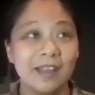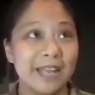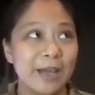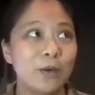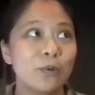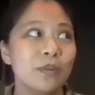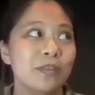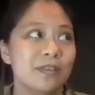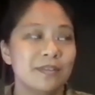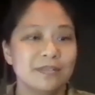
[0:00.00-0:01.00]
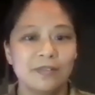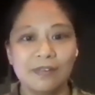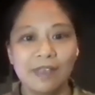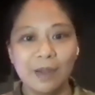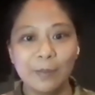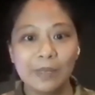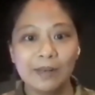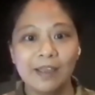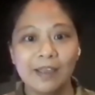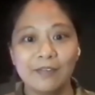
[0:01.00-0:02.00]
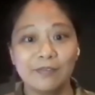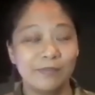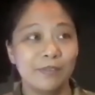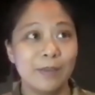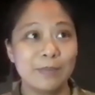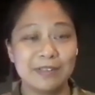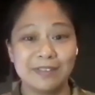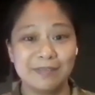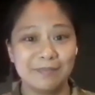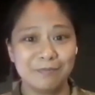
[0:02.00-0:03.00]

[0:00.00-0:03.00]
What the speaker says: And now these airmen have up to